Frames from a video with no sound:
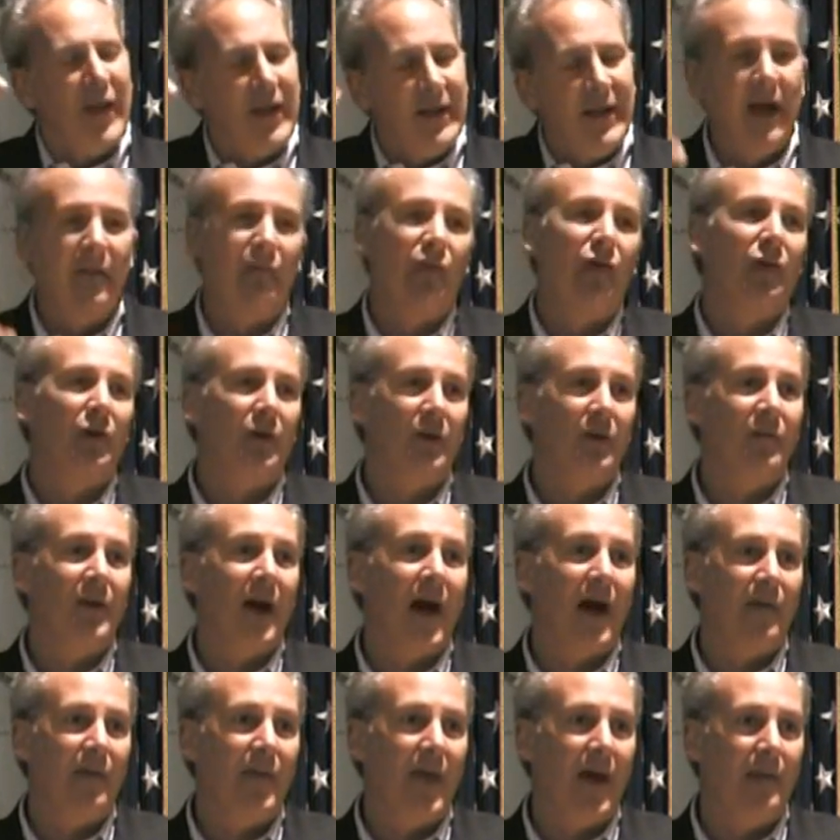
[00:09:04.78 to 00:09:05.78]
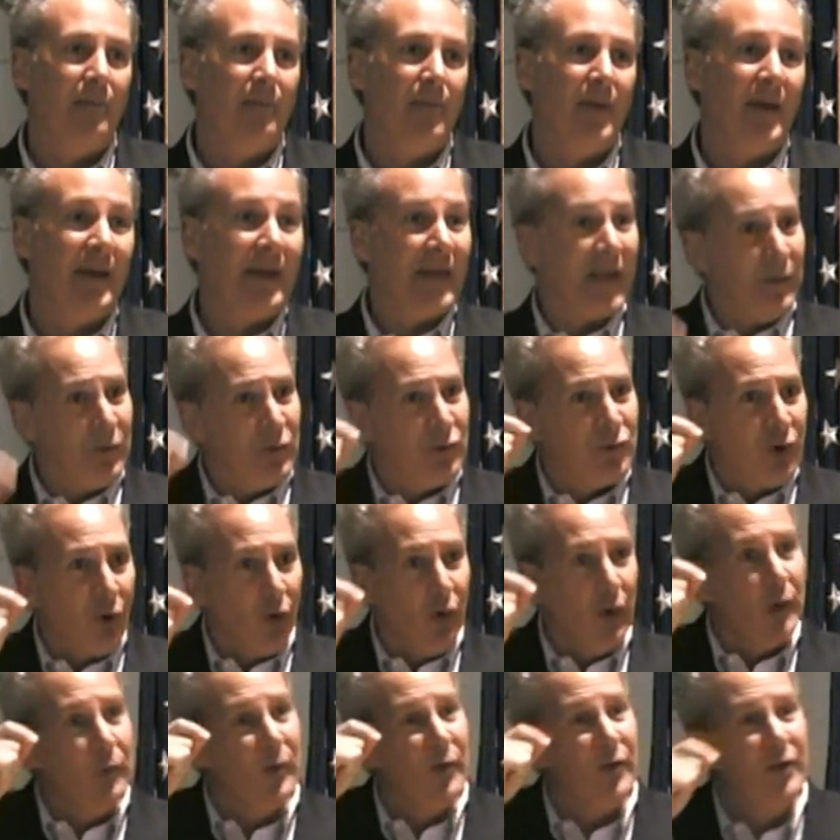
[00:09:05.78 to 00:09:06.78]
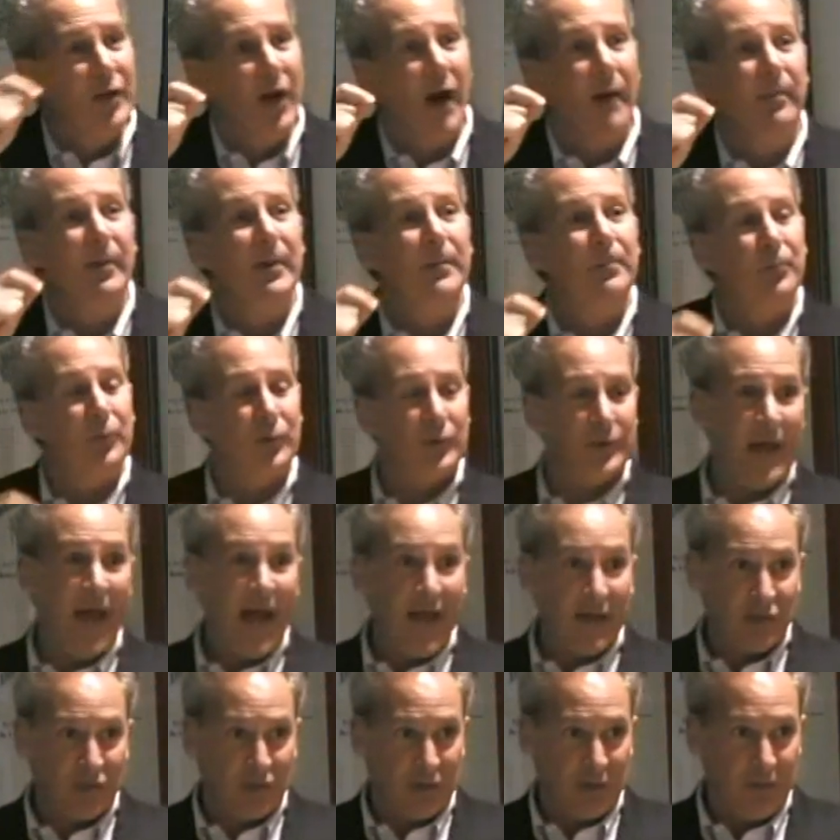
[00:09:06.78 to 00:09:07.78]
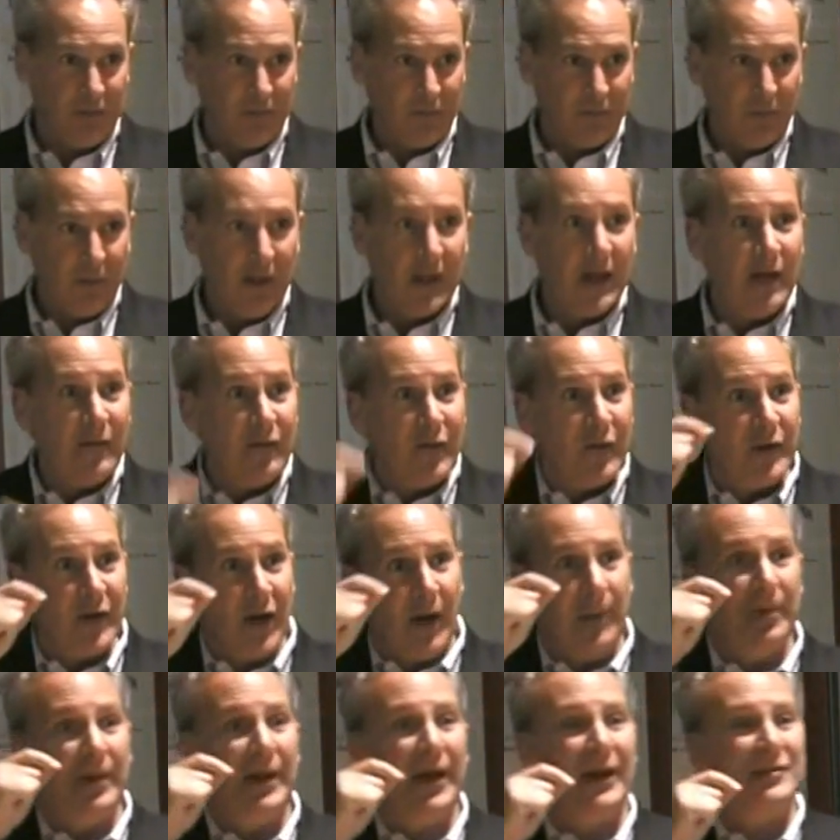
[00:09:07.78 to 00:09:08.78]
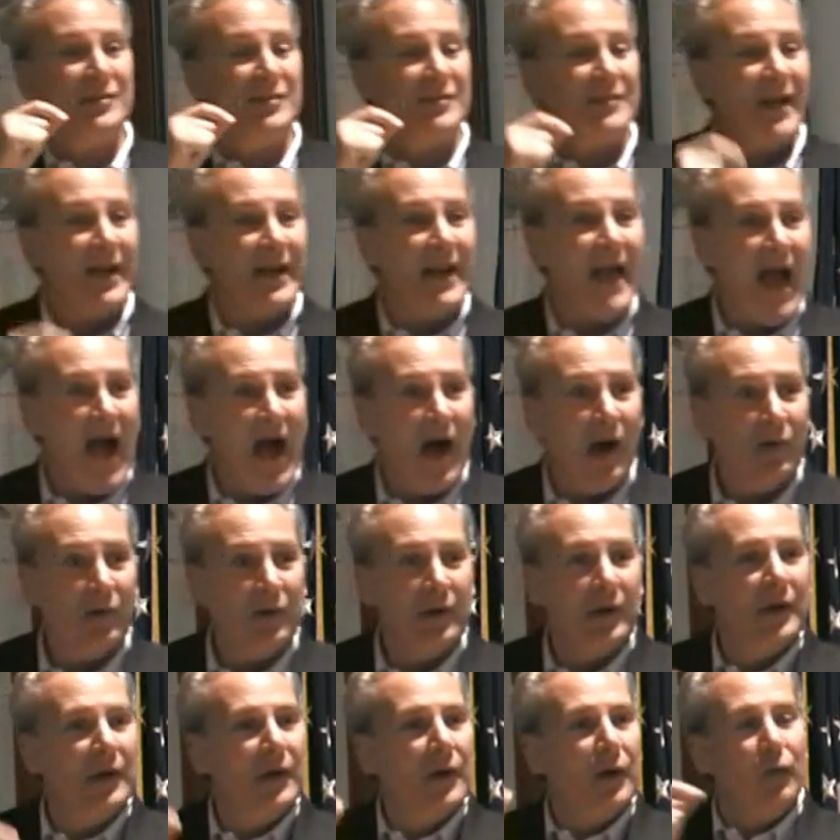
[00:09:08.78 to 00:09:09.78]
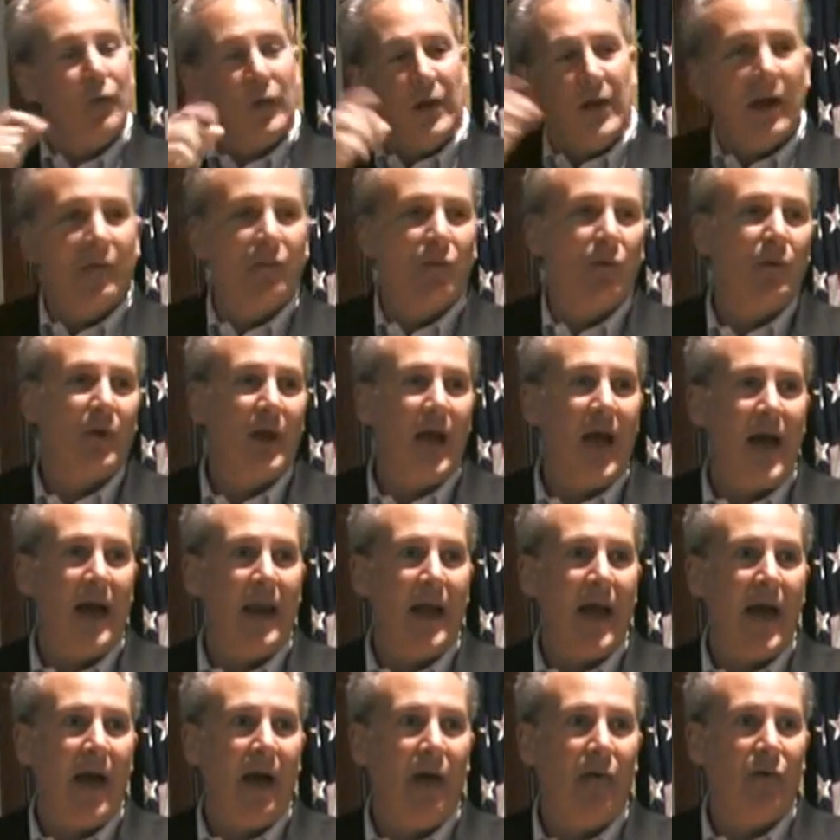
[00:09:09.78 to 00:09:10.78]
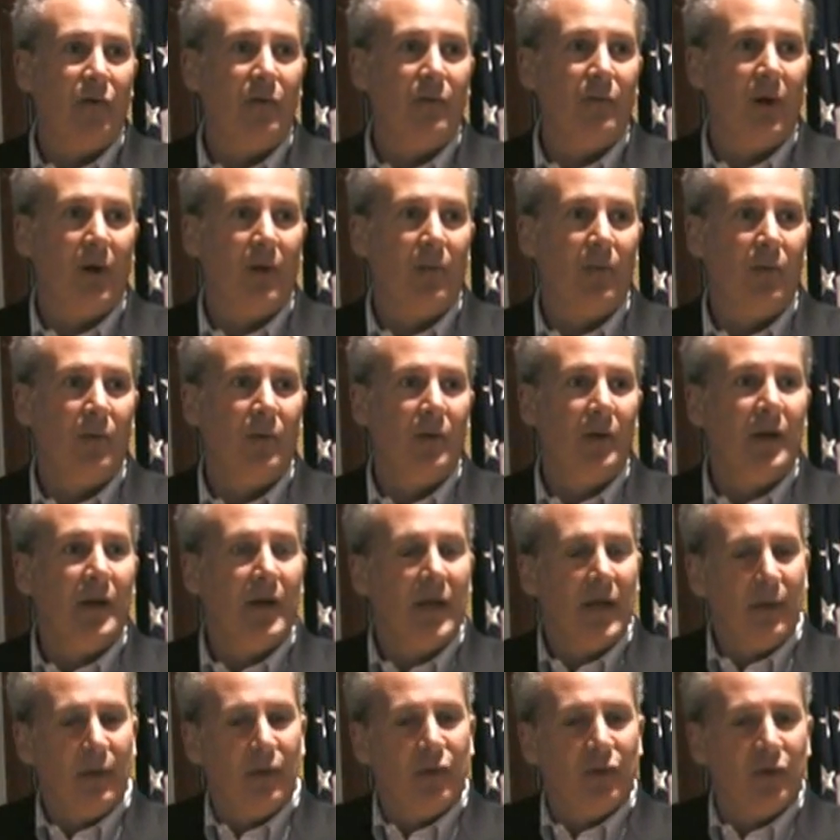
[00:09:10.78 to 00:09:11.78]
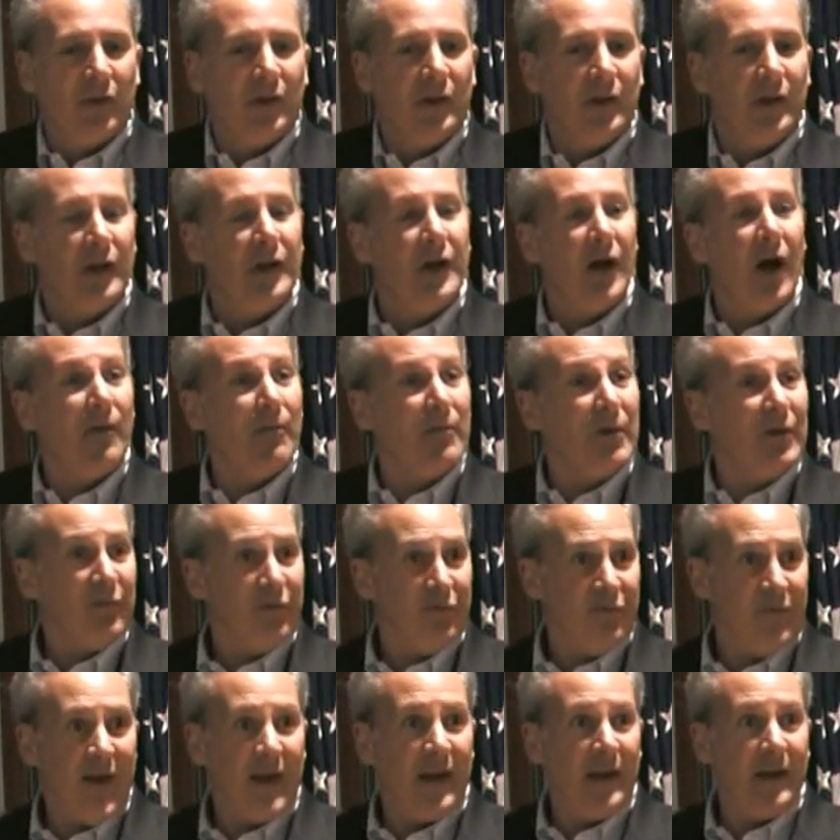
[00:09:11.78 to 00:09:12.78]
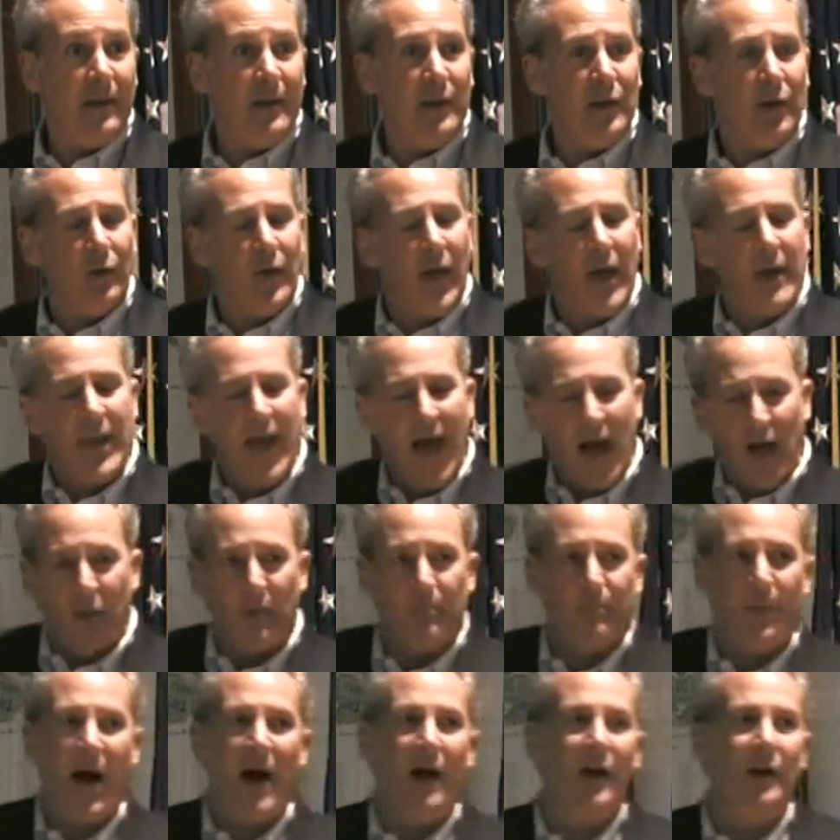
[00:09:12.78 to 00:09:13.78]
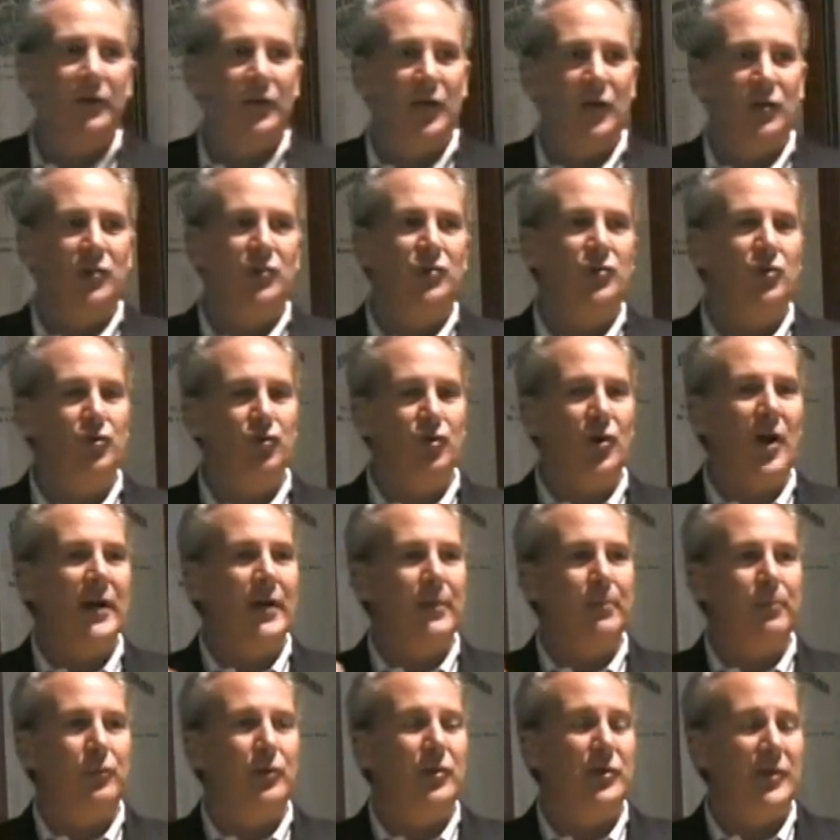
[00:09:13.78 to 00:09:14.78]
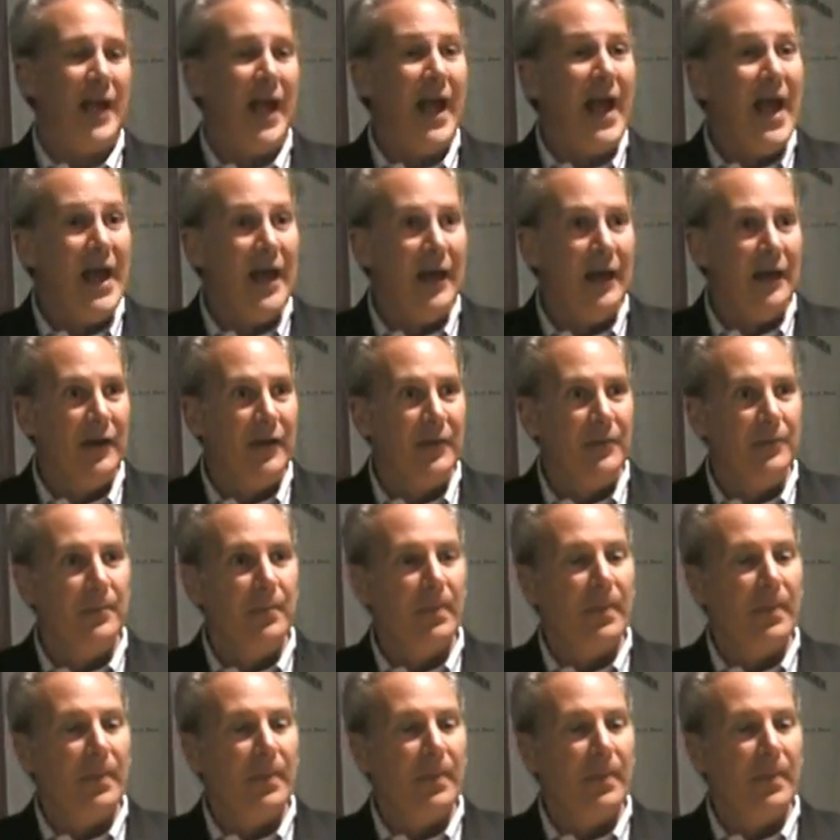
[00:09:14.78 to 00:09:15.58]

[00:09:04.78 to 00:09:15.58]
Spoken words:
they never could have gotten that big. It was only with government protection. If the government had stayed out, we never would have had a housing bubble. It was the government fed it. And now the politicians are trying to pretend